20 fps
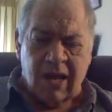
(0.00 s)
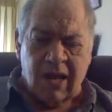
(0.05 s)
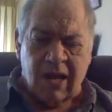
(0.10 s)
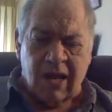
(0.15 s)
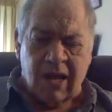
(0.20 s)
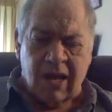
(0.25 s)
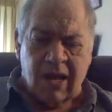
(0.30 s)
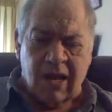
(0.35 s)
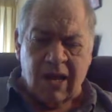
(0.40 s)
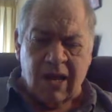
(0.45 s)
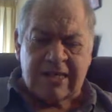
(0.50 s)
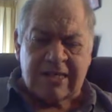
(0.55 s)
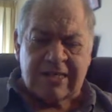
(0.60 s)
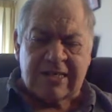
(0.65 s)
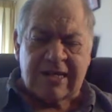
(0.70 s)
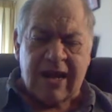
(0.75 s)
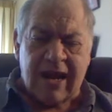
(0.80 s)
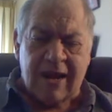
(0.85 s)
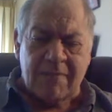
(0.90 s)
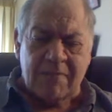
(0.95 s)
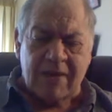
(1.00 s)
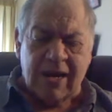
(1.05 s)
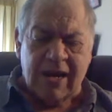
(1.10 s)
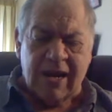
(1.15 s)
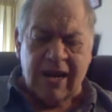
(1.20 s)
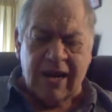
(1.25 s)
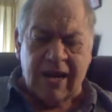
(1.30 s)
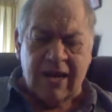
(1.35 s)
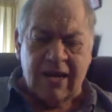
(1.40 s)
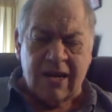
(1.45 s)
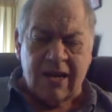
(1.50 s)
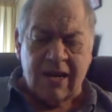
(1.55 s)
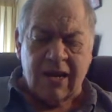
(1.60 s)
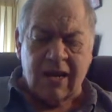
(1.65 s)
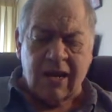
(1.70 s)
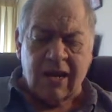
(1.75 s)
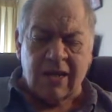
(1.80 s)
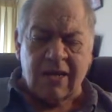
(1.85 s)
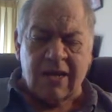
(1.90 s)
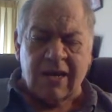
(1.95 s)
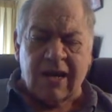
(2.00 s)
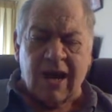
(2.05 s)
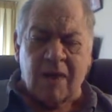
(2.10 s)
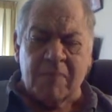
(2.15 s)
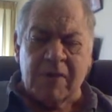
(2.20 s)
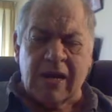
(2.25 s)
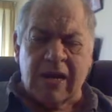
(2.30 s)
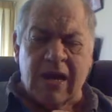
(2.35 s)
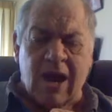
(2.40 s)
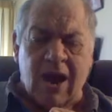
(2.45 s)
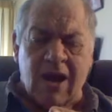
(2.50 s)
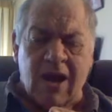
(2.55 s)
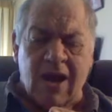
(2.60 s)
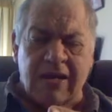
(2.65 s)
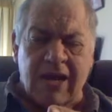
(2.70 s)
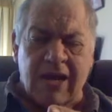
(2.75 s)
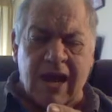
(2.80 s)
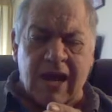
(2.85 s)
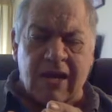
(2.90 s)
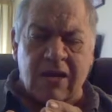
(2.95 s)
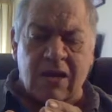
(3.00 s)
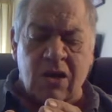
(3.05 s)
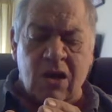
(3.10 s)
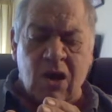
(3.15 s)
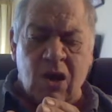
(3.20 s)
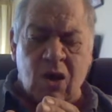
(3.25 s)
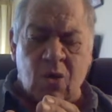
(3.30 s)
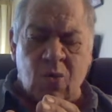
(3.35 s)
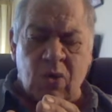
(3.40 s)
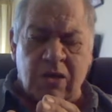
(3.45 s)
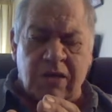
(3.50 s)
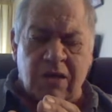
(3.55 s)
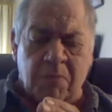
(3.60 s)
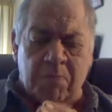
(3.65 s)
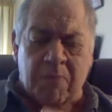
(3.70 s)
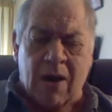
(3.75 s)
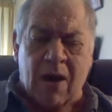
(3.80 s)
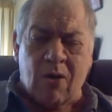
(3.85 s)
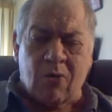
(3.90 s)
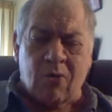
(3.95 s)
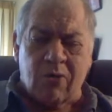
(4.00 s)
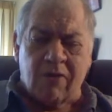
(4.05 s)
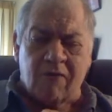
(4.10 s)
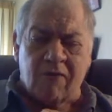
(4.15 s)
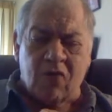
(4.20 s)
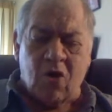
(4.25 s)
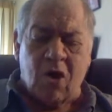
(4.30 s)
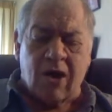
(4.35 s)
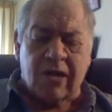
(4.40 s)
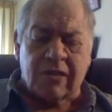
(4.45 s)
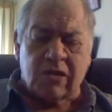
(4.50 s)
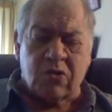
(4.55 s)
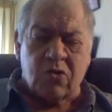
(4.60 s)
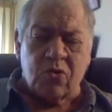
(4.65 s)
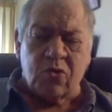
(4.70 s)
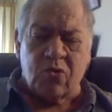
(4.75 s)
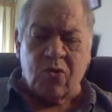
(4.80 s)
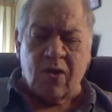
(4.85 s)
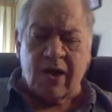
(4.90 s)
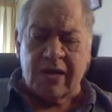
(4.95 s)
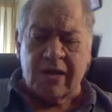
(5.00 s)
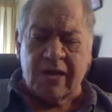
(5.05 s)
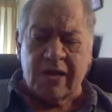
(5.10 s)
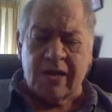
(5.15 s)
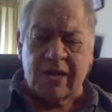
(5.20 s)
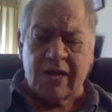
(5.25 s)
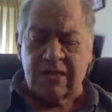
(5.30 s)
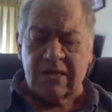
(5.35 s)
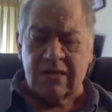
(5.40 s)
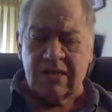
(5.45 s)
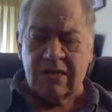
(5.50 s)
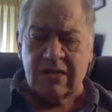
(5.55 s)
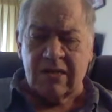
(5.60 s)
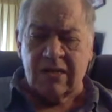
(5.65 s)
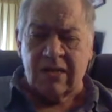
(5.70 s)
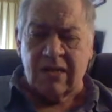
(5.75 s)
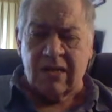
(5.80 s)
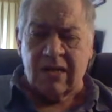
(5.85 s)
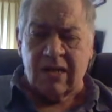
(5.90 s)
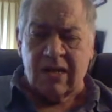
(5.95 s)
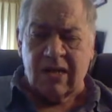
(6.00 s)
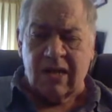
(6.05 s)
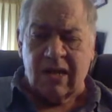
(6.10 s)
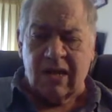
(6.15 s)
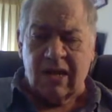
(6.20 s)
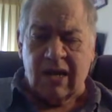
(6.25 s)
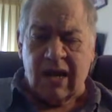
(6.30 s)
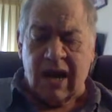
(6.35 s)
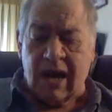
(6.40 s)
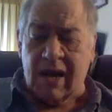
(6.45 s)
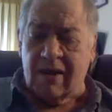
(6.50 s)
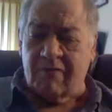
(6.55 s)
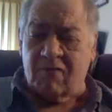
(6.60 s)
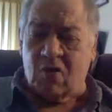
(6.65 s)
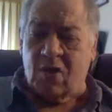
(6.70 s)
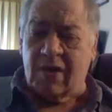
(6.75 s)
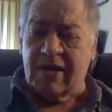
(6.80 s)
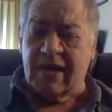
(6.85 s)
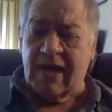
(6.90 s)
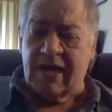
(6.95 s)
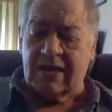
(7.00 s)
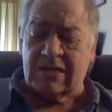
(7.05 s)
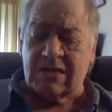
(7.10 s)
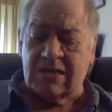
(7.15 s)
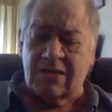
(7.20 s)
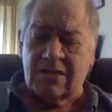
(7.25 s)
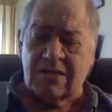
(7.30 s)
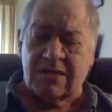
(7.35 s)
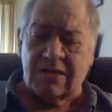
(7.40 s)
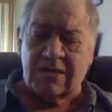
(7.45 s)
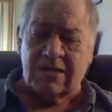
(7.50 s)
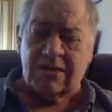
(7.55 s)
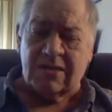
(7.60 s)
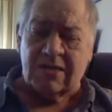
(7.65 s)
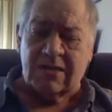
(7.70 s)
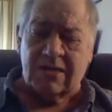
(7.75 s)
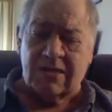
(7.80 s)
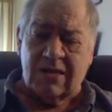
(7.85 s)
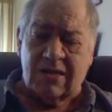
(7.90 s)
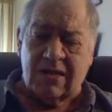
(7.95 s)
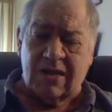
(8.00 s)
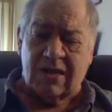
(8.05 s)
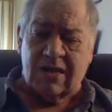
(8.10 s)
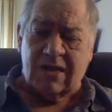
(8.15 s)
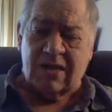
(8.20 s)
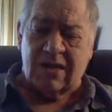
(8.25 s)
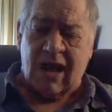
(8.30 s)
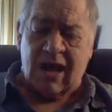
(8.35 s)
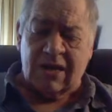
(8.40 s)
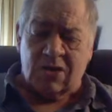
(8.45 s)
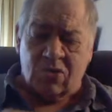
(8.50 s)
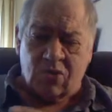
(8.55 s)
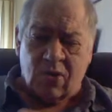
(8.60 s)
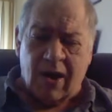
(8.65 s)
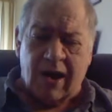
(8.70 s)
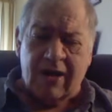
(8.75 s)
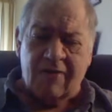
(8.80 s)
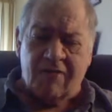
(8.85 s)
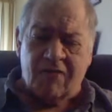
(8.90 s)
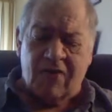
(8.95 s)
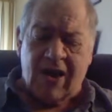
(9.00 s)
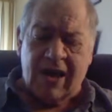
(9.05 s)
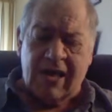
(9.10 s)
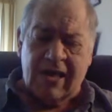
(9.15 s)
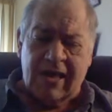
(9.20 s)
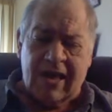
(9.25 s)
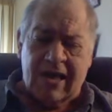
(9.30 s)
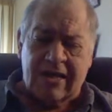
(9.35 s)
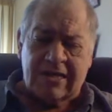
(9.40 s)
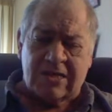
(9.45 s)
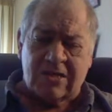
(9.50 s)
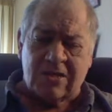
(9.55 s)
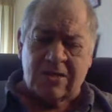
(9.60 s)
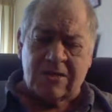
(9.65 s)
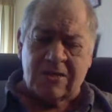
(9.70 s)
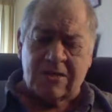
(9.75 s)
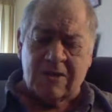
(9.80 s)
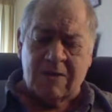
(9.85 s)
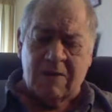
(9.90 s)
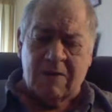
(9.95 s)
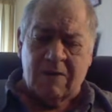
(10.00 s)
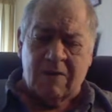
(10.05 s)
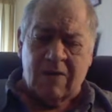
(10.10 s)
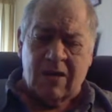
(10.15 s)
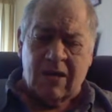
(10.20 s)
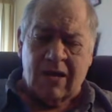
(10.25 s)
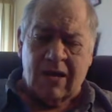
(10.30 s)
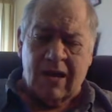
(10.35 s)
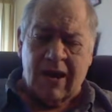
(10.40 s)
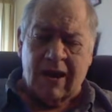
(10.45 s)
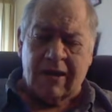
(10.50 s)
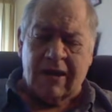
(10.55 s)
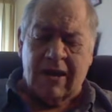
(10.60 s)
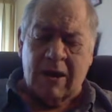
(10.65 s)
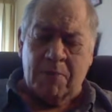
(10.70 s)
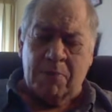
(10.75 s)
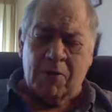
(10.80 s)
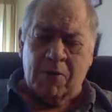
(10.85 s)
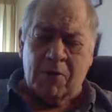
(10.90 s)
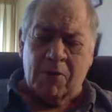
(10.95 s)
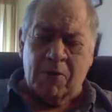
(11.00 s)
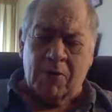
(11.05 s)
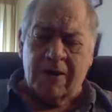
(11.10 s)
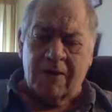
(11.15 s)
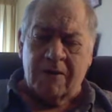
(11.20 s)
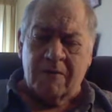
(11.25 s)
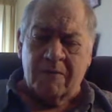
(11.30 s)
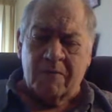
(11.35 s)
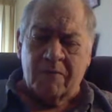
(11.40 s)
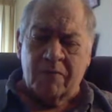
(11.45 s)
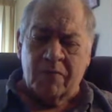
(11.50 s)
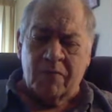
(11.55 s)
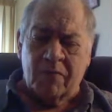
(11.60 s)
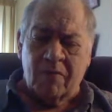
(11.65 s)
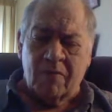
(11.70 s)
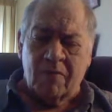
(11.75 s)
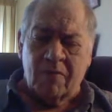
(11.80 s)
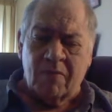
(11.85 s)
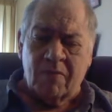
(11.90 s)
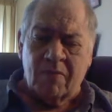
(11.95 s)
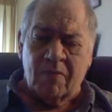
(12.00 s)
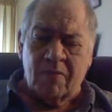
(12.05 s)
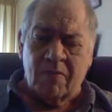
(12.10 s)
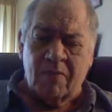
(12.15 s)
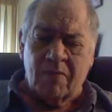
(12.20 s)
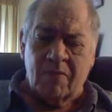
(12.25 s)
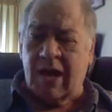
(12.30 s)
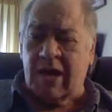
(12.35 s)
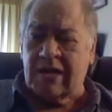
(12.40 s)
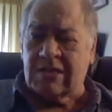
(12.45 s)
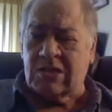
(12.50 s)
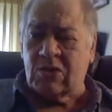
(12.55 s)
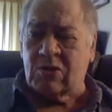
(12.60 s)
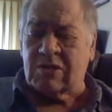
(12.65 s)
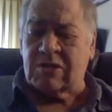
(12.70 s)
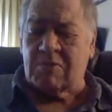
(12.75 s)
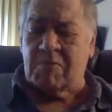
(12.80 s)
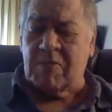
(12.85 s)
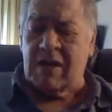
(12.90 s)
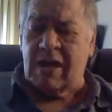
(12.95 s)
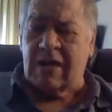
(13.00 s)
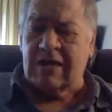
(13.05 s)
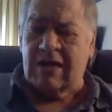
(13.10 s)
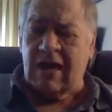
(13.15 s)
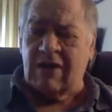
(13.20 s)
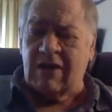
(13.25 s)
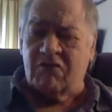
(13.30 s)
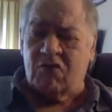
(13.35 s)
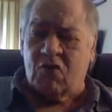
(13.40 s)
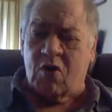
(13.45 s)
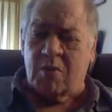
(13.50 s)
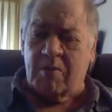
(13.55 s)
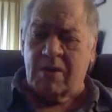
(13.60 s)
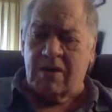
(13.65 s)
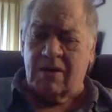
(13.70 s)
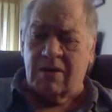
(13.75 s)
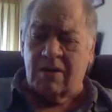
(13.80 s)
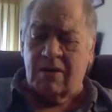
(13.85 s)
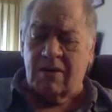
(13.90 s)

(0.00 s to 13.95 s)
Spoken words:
and has the same need to come in contact with the power of God through Christ. I don't have all the answers. I try to find the answers, and I keep looking. Okay, so it's a bad day for me,